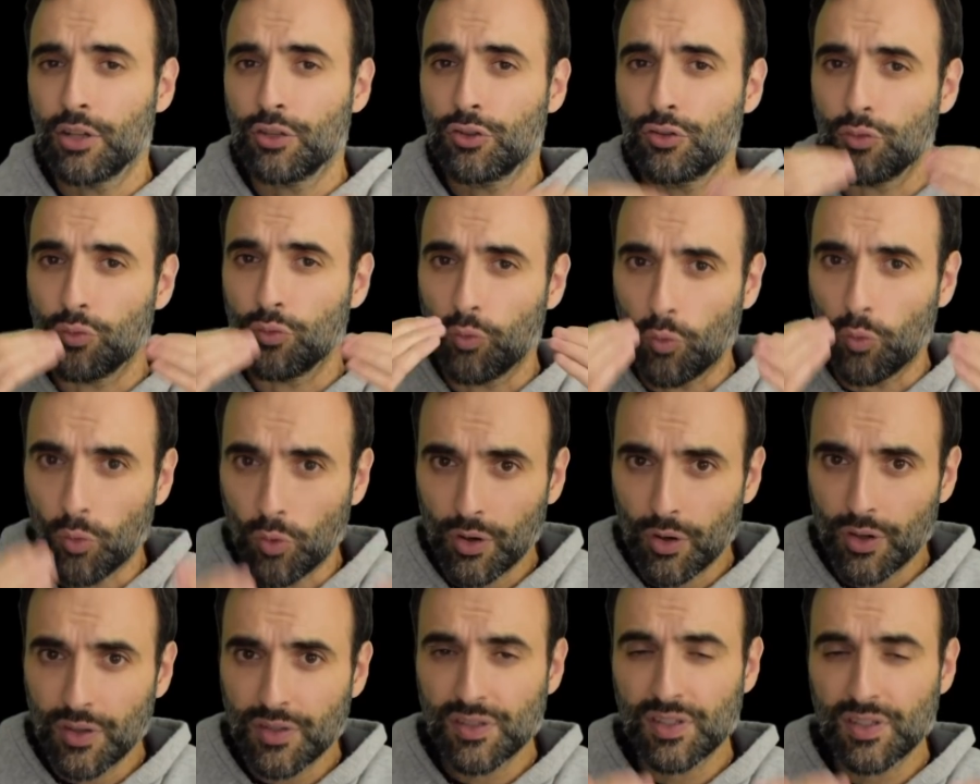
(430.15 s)
to
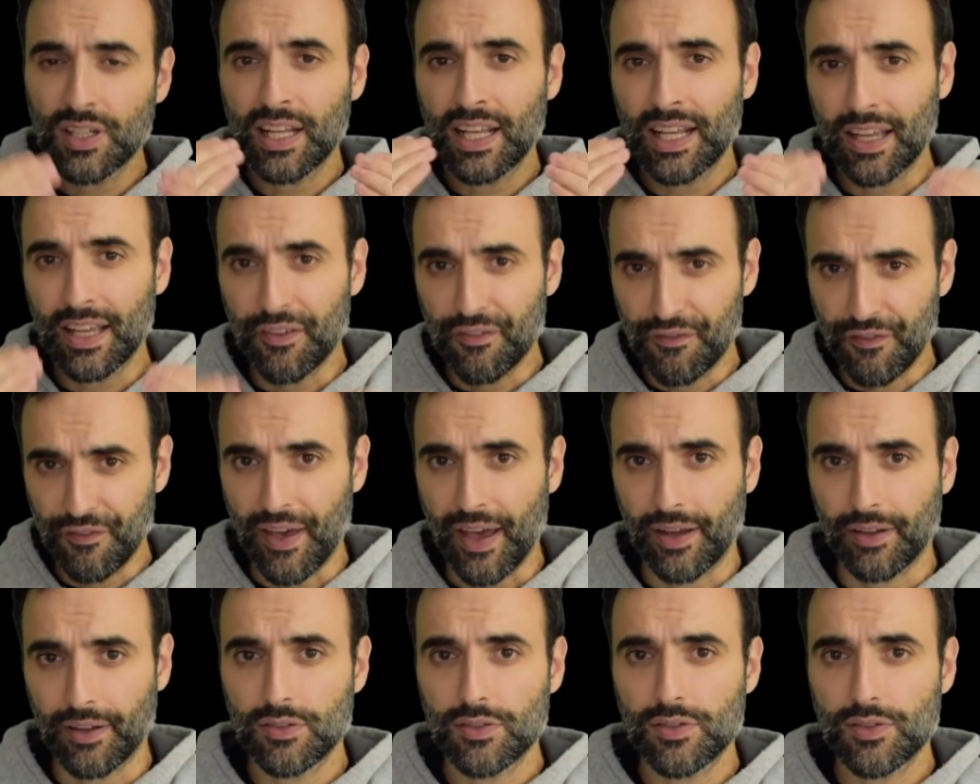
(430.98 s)
worsening
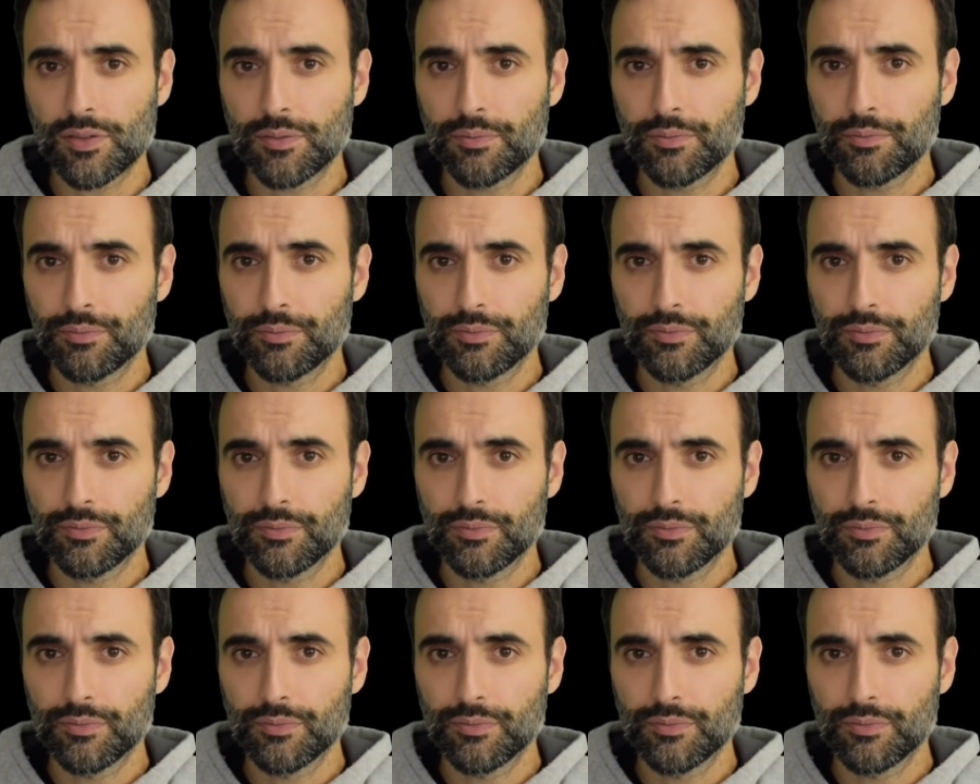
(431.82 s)
effects.